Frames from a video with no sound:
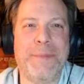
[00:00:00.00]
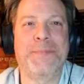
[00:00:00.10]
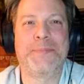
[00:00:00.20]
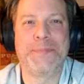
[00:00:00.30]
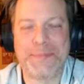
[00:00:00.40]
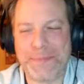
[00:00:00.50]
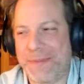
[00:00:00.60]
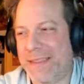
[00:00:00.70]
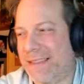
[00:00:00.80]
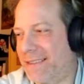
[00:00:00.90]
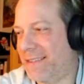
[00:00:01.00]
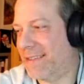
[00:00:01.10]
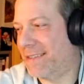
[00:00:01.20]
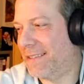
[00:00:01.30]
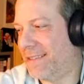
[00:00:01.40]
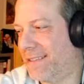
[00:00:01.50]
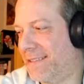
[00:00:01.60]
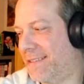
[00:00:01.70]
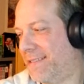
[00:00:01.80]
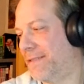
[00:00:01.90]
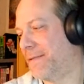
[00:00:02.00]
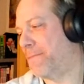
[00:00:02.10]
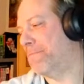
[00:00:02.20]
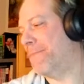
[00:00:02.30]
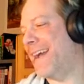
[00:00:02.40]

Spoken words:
runs into an old friend of his, Midas, and